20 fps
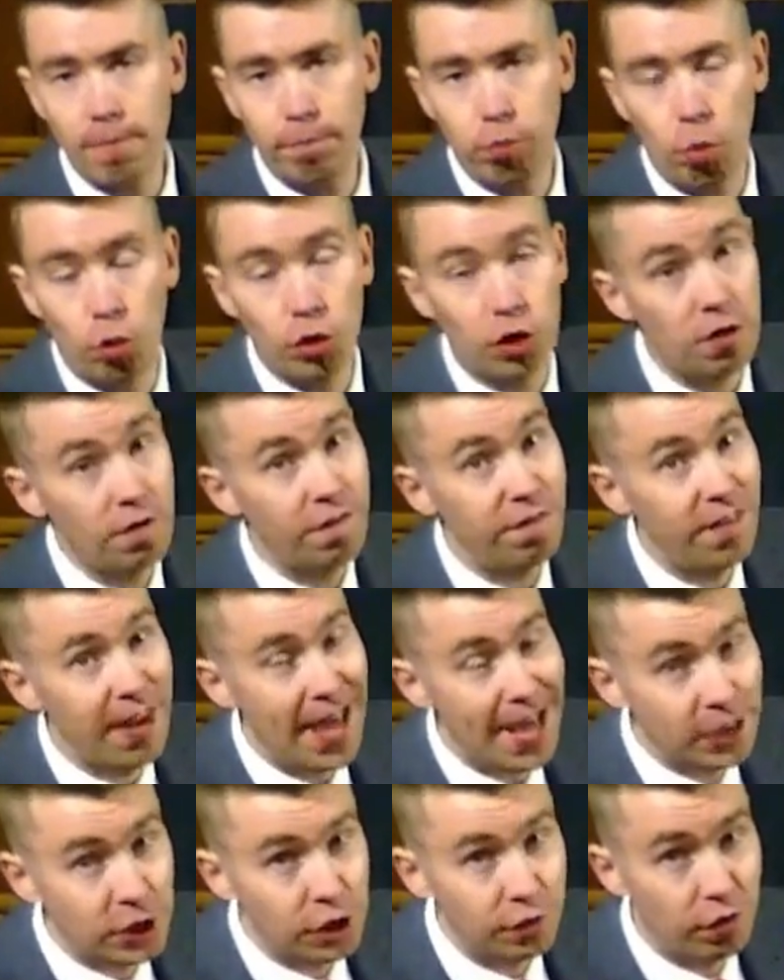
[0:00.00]
bone and
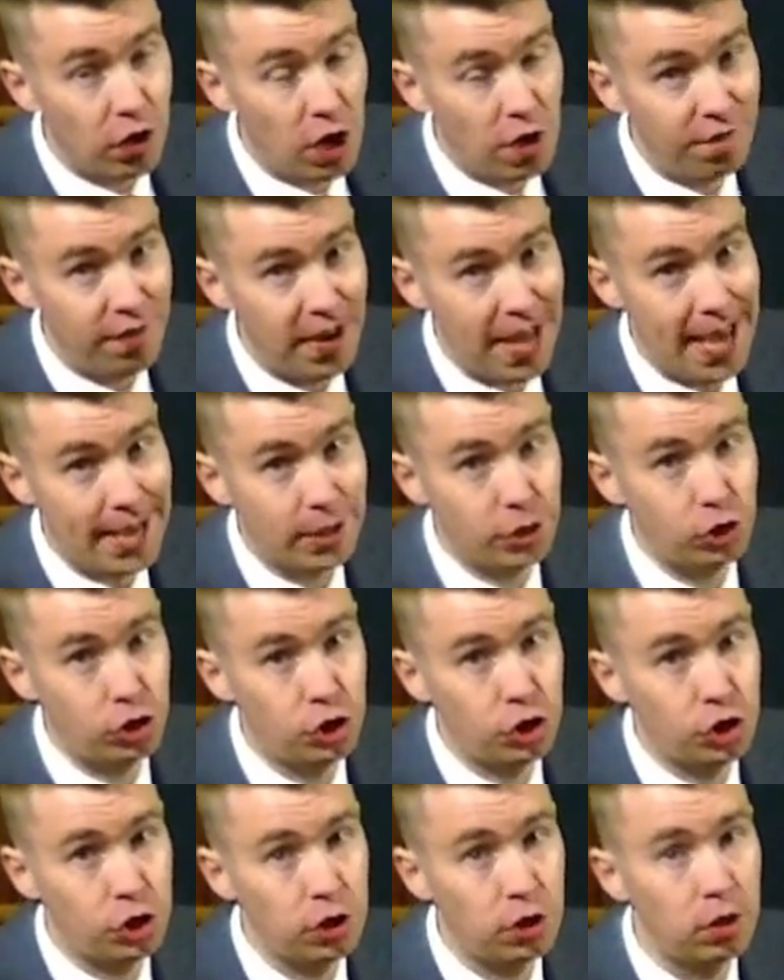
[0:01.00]
flesh of our
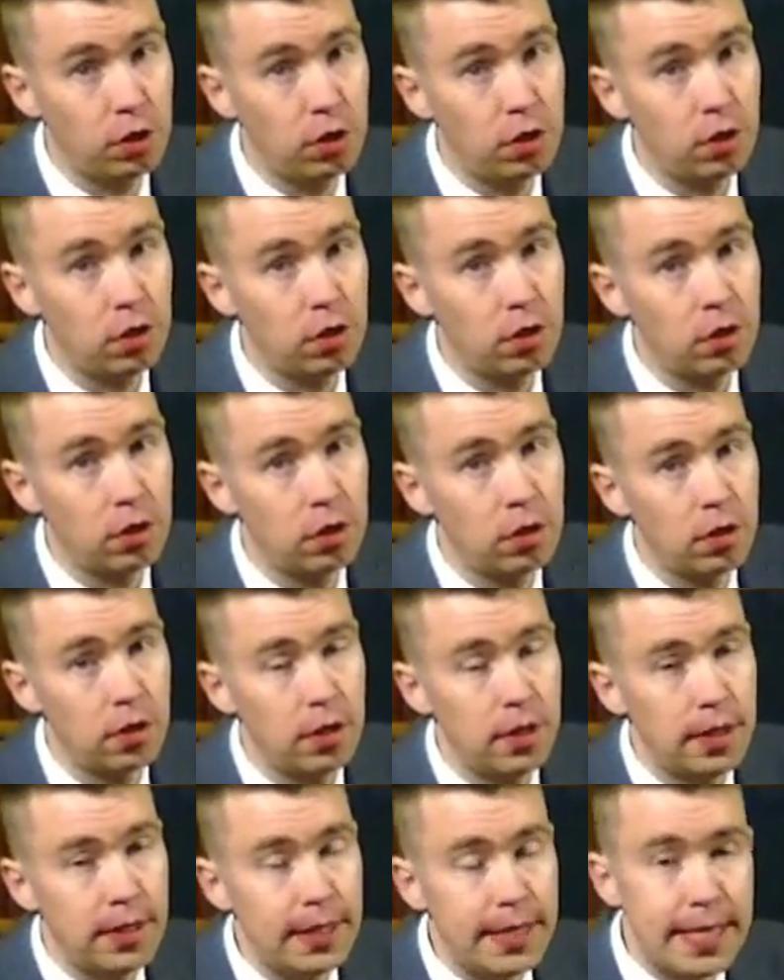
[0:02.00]
flesh.
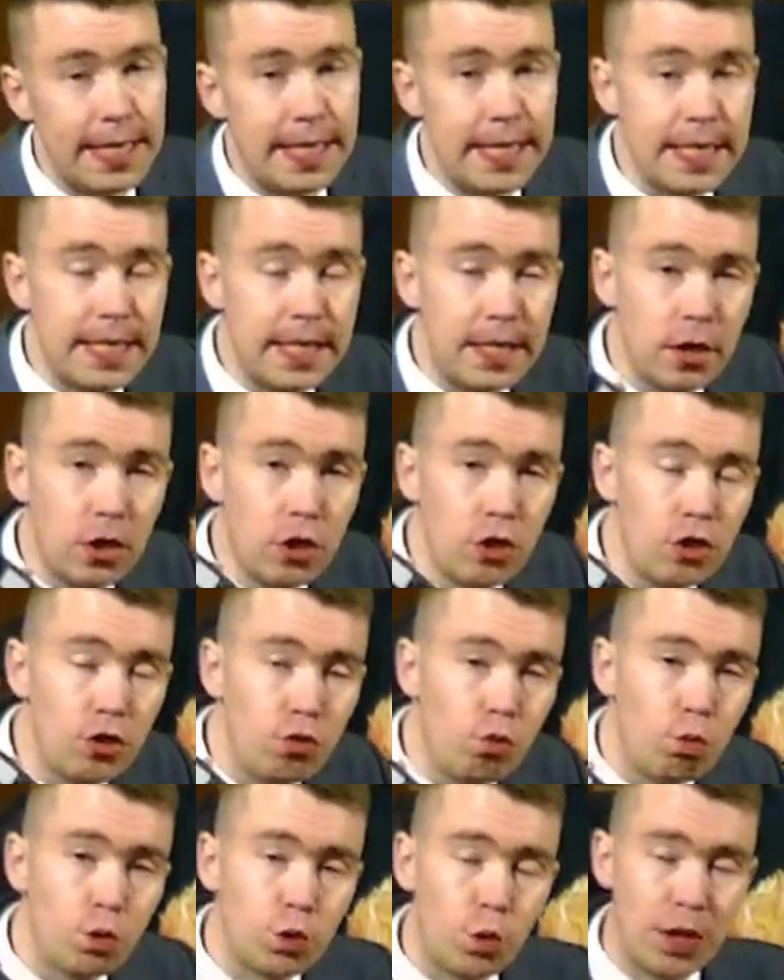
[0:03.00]
He
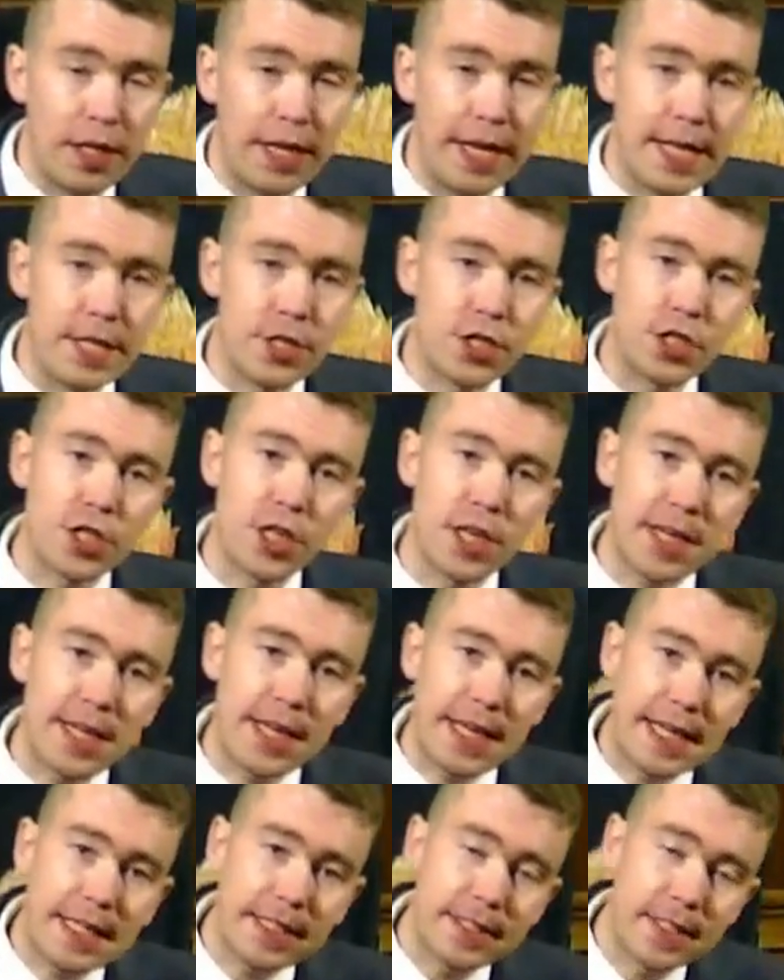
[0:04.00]
knows what it is to
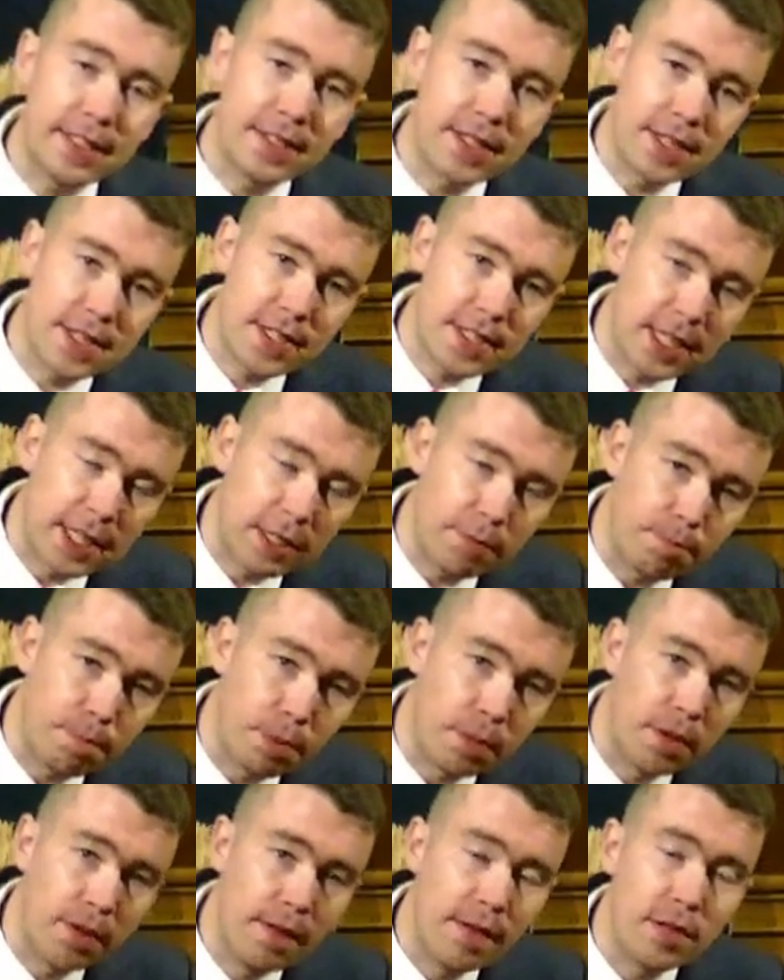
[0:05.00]
eat and to sleep,
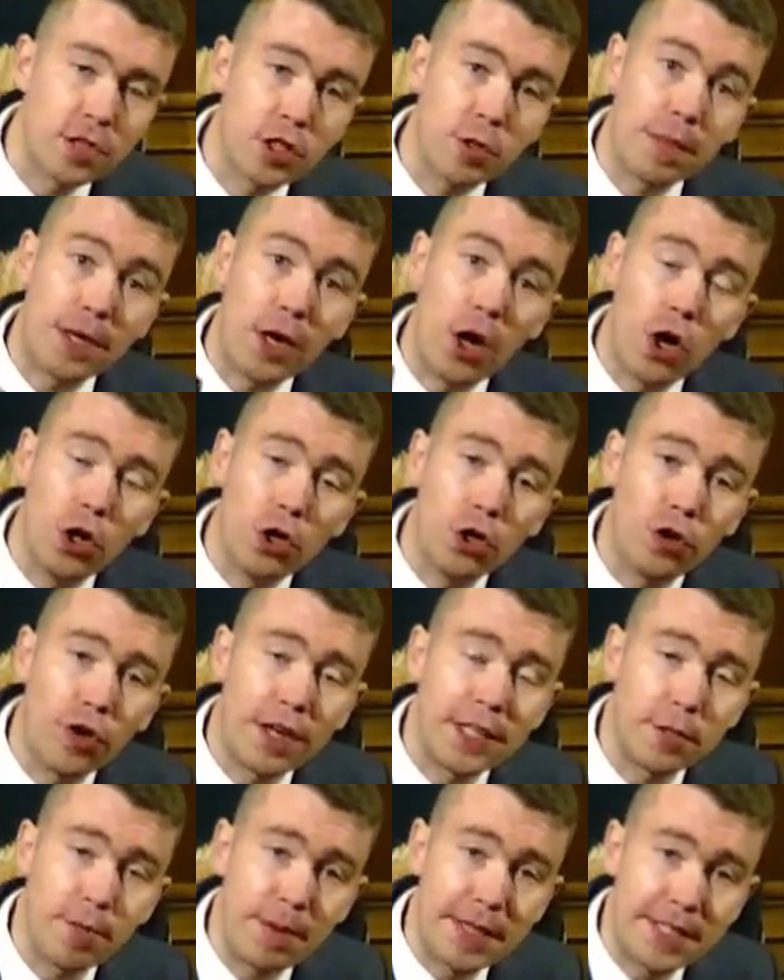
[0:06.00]
to be
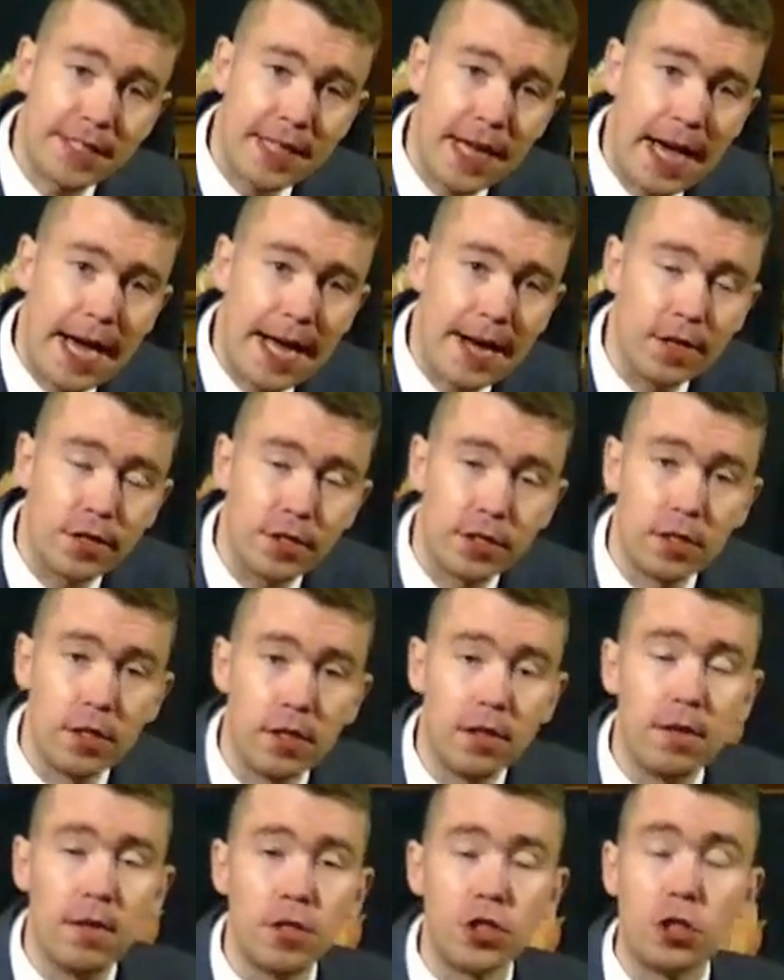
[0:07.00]
hungry, to be tired,
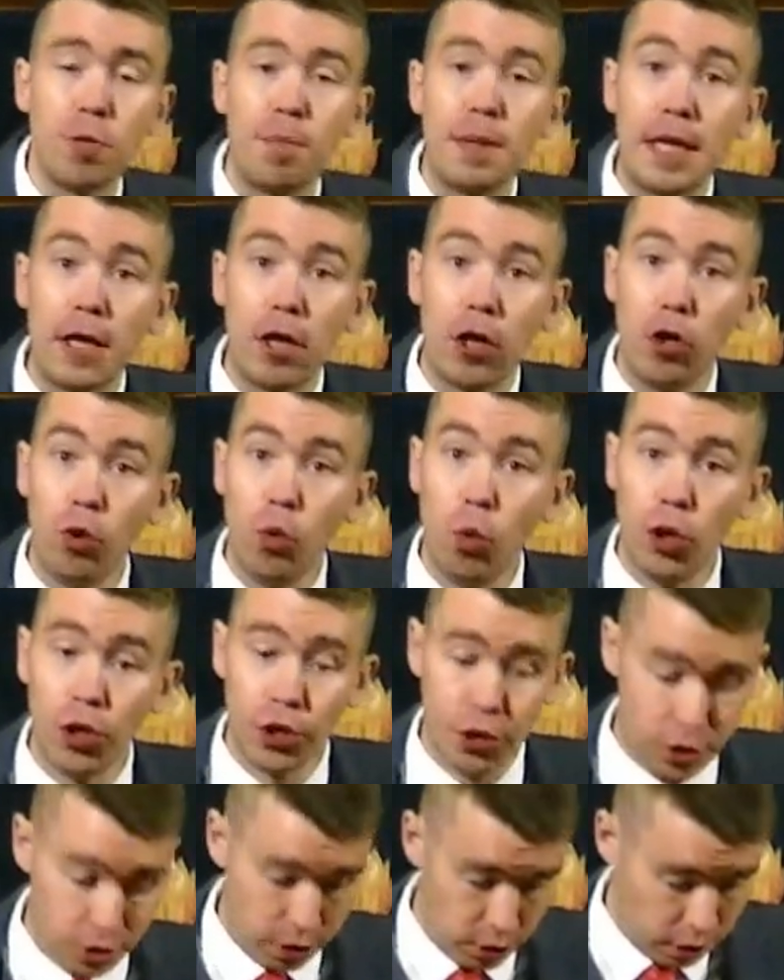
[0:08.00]
to be
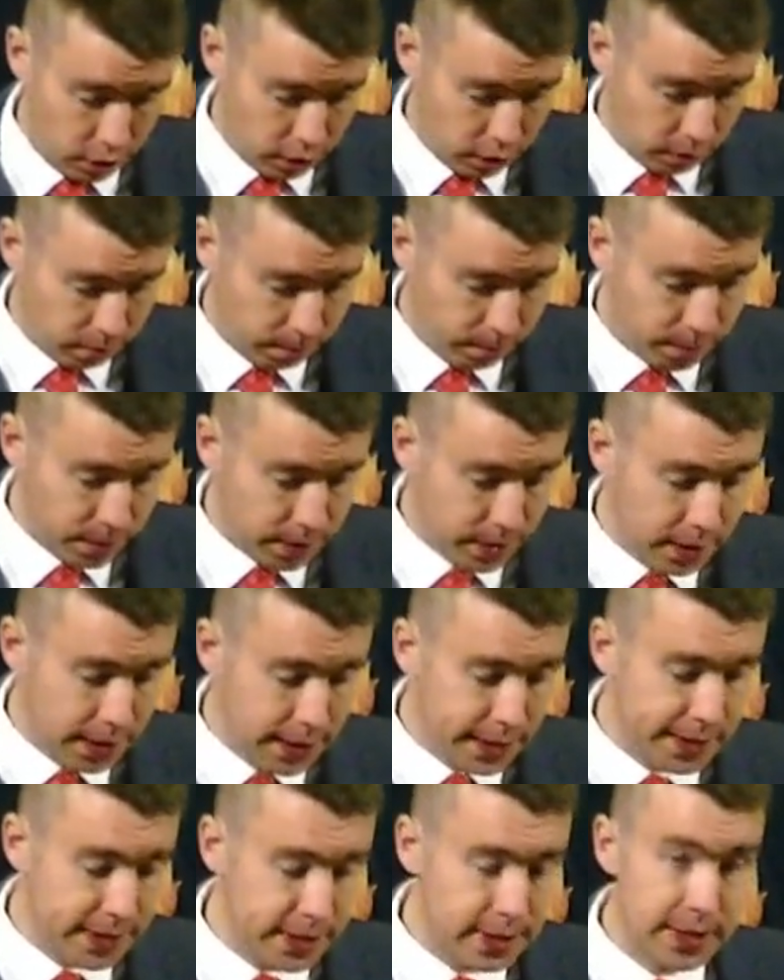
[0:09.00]
alone.
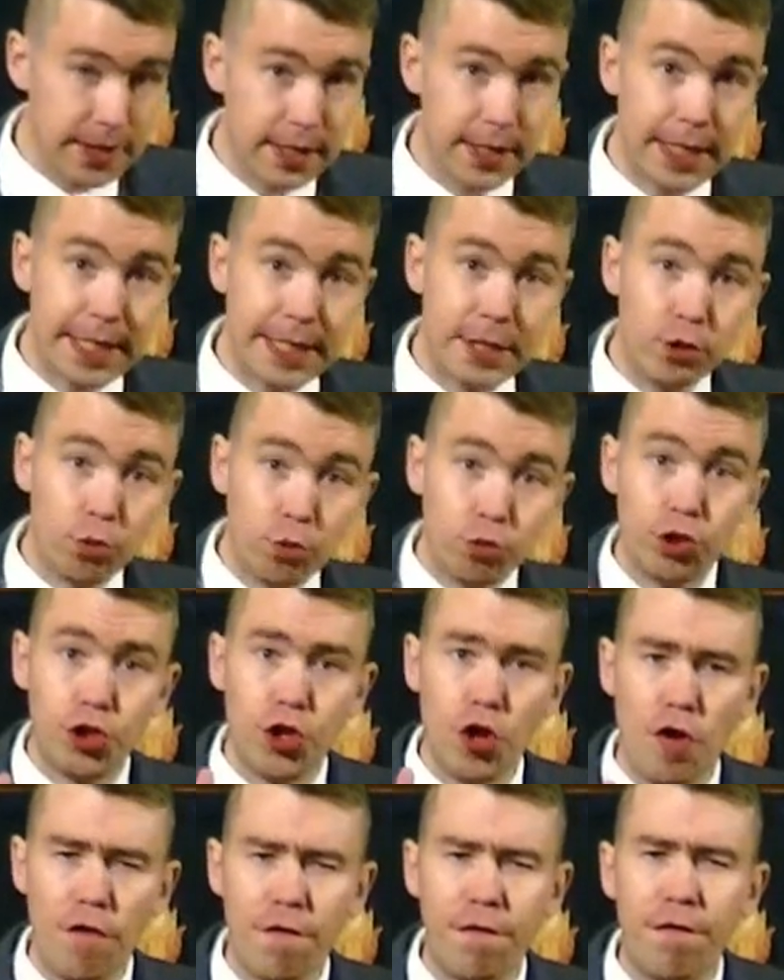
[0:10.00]
He knows
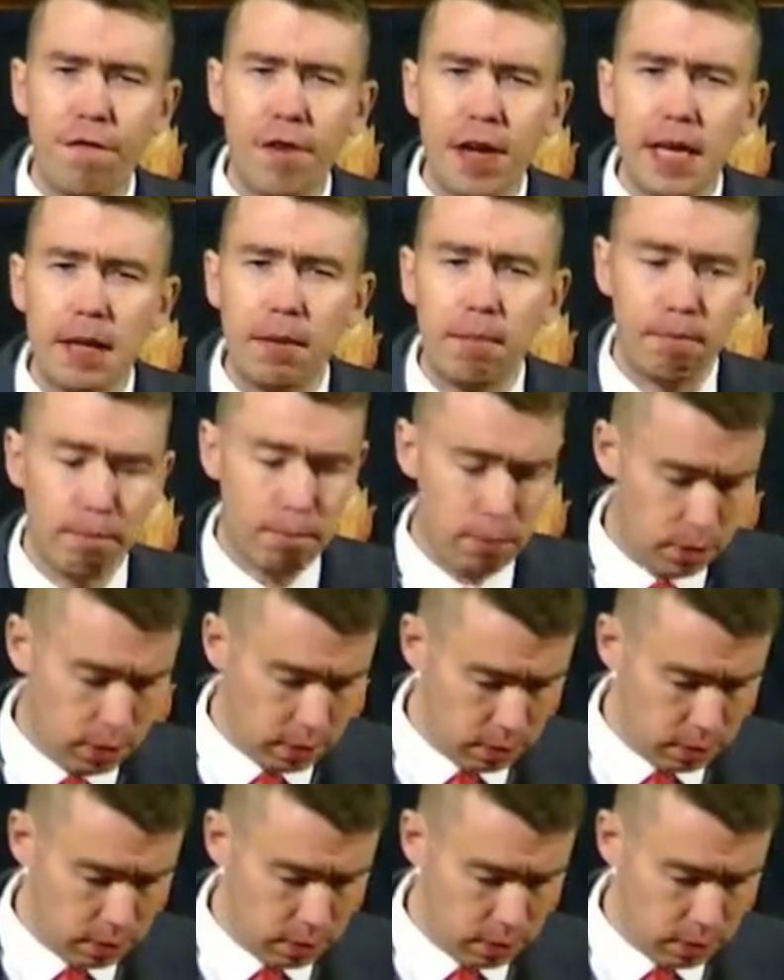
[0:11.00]
your frame.